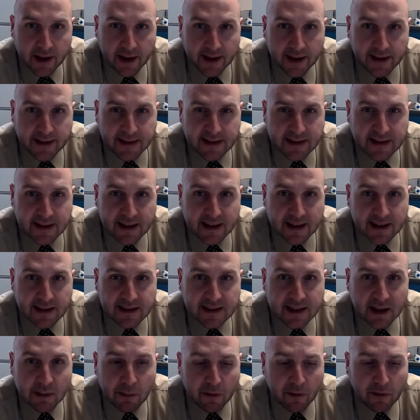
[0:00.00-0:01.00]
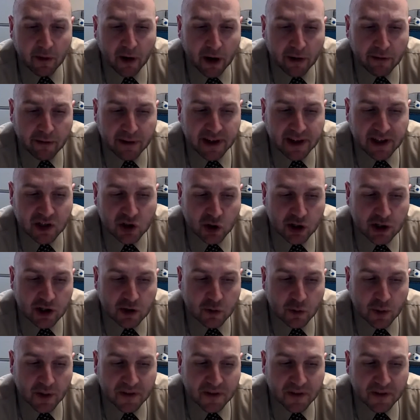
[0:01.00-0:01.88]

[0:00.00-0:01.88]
In some of our research,